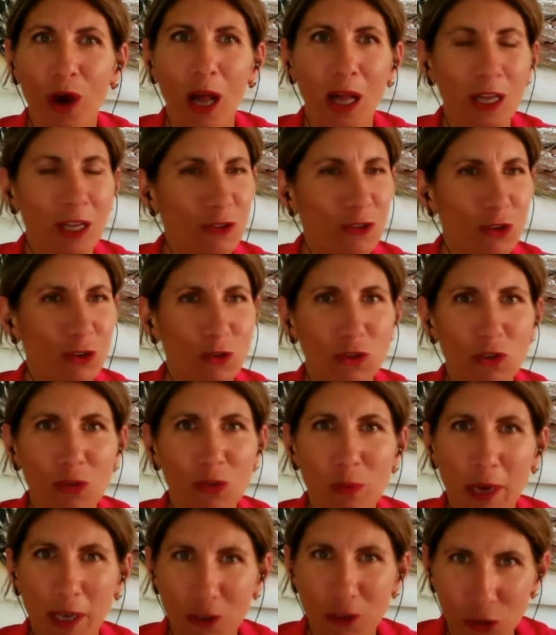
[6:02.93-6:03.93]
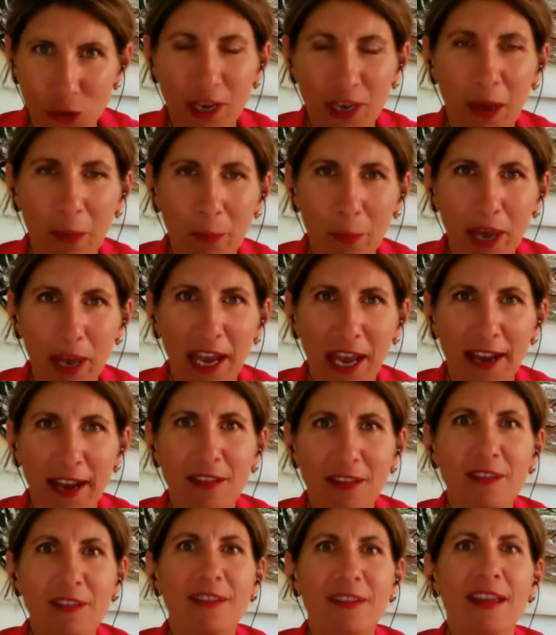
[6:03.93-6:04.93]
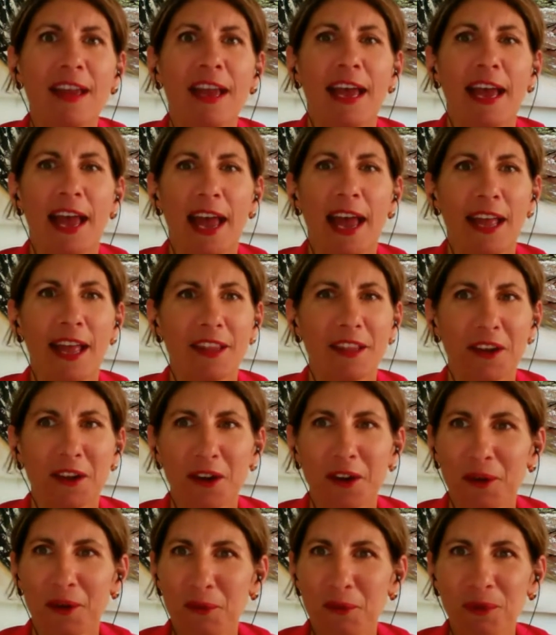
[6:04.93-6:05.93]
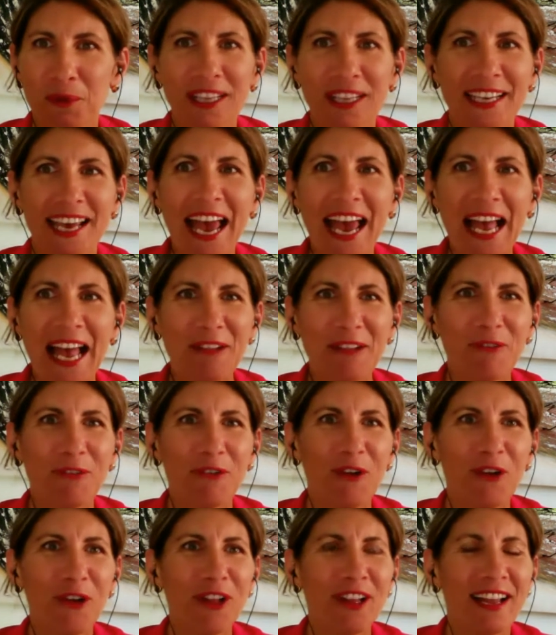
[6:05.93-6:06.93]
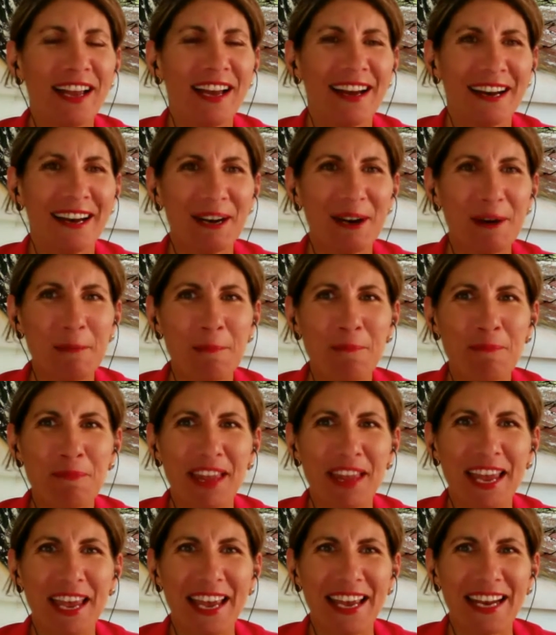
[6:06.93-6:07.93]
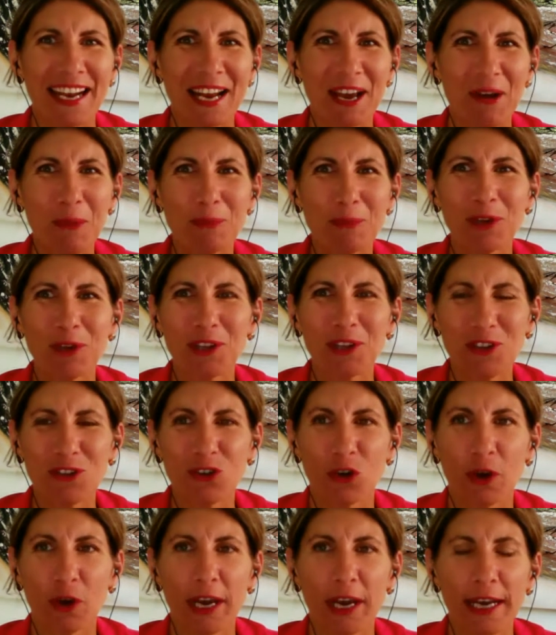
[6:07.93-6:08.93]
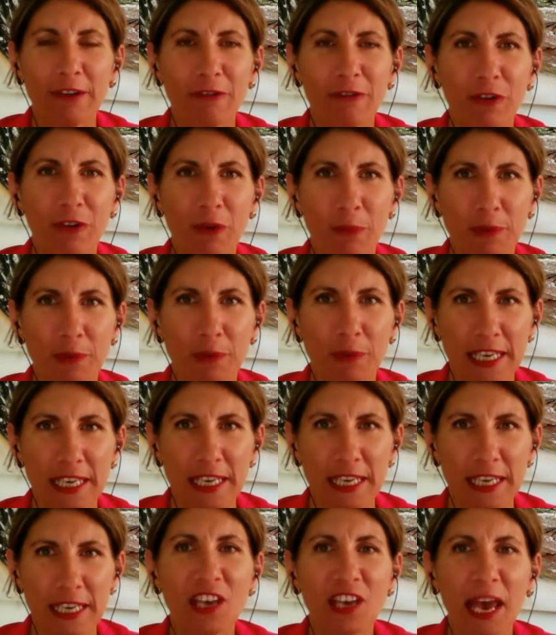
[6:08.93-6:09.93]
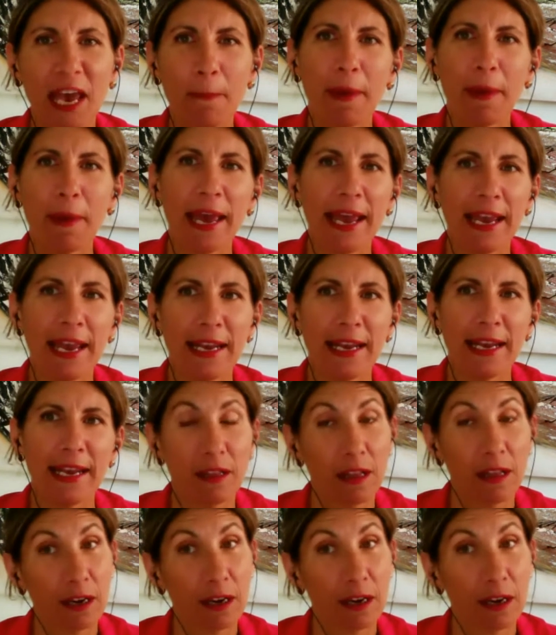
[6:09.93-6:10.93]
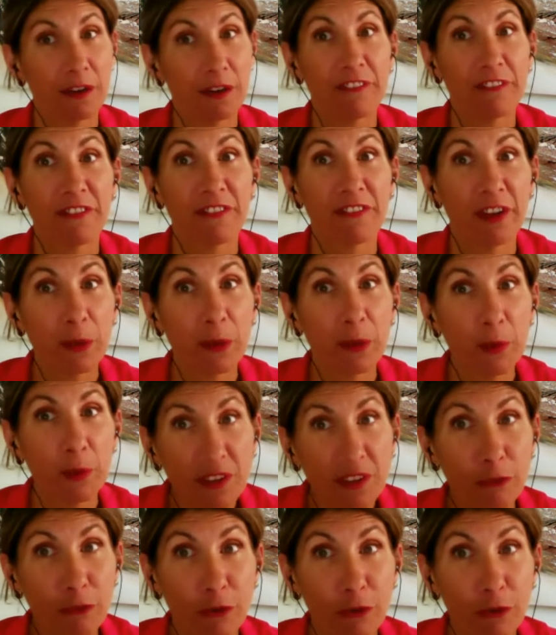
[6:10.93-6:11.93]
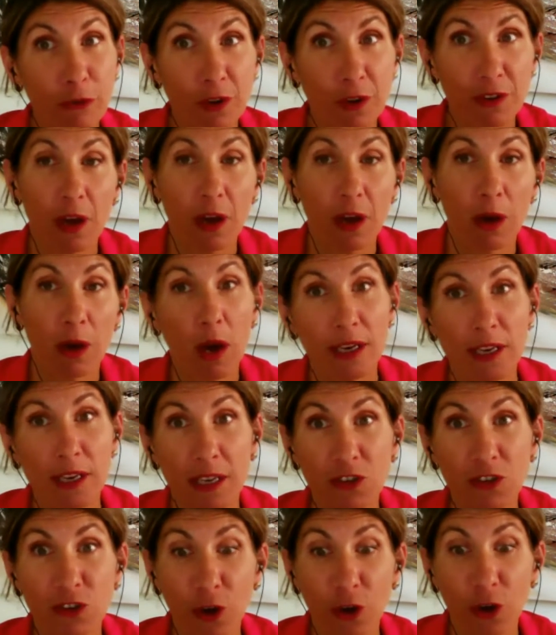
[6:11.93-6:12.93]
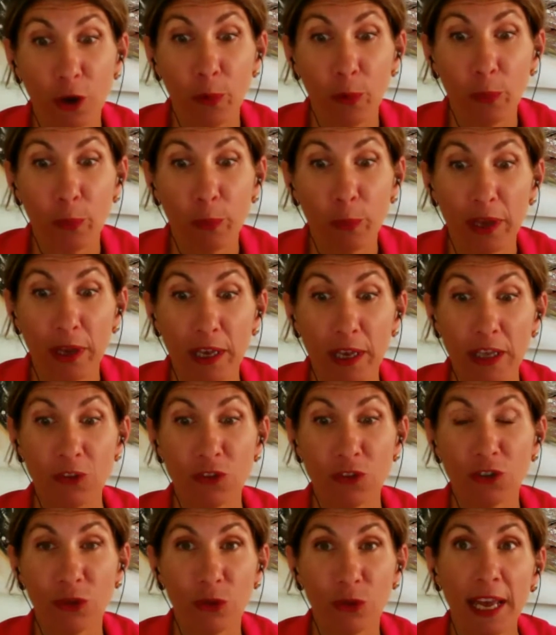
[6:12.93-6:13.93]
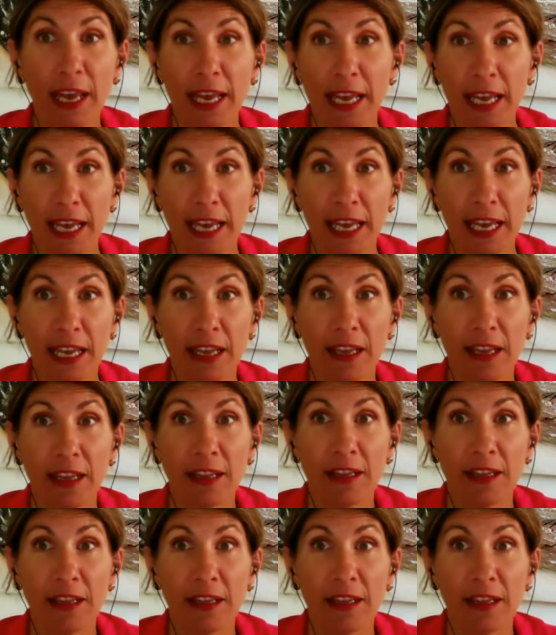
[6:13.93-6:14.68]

introduce my two campaigns, and they're really a handful, and I hope you'll enjoy it. From each campaign that are very different, one in scope, in two in